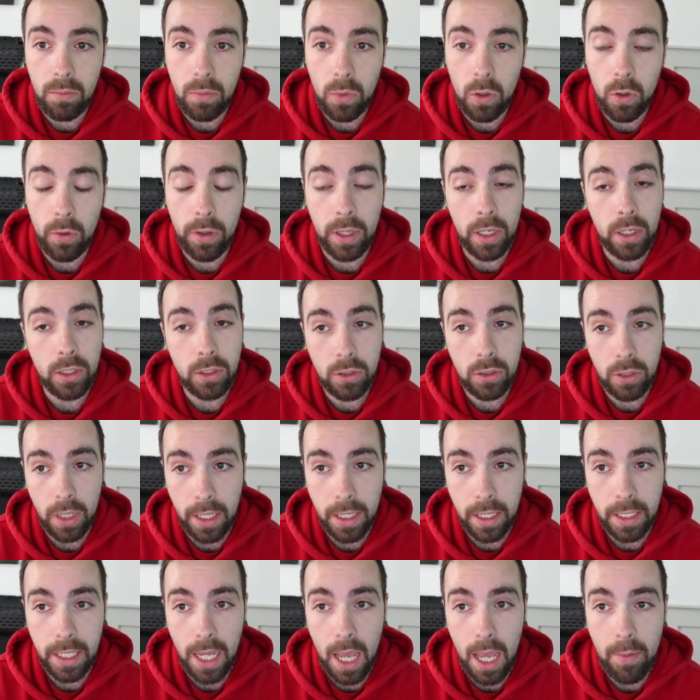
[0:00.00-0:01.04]
Or they could try
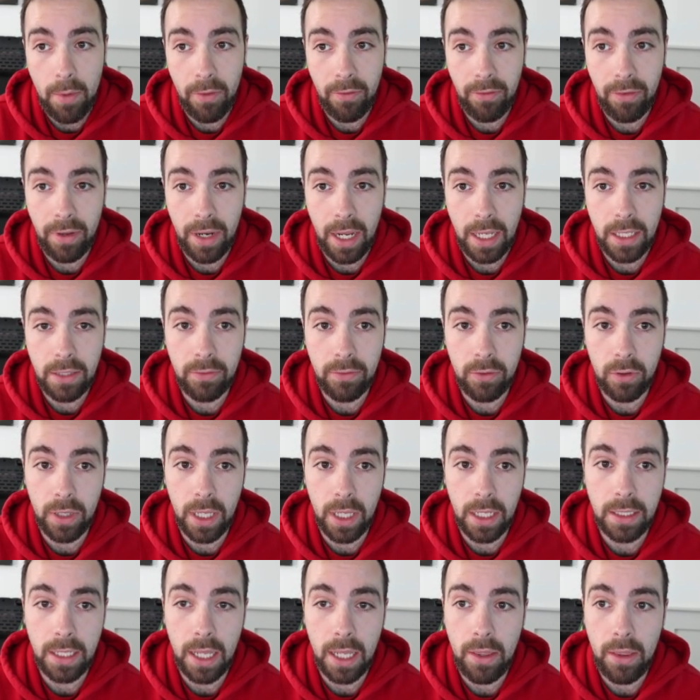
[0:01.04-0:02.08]
the Diamond Finesse for
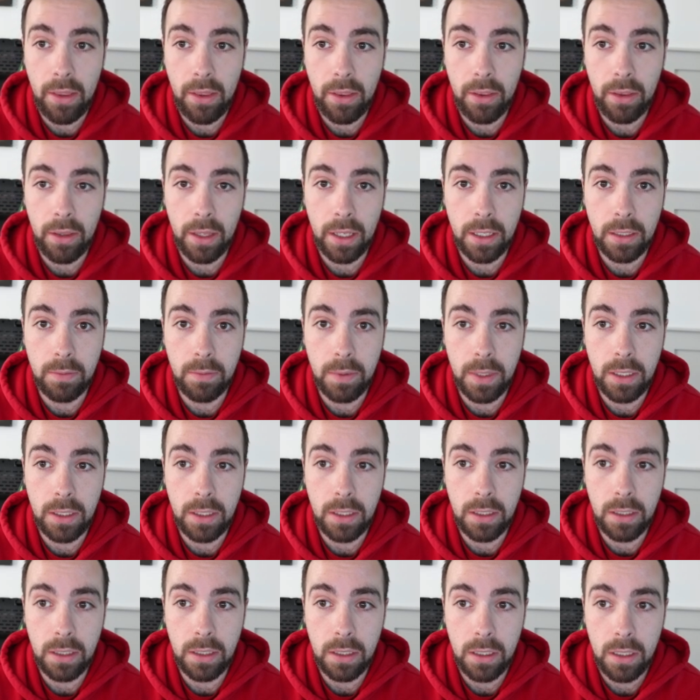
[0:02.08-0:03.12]
their 10th, as
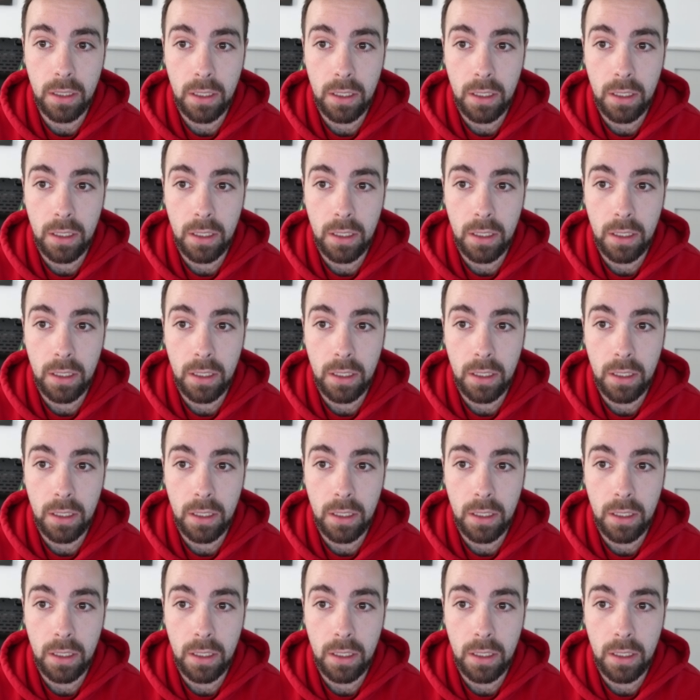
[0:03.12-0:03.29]
mentioned.